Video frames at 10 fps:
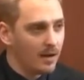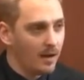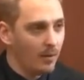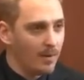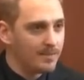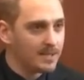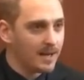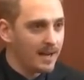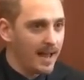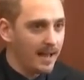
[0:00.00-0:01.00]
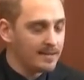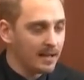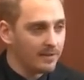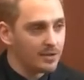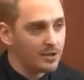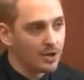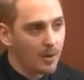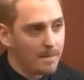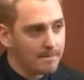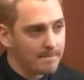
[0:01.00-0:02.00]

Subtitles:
website and television show.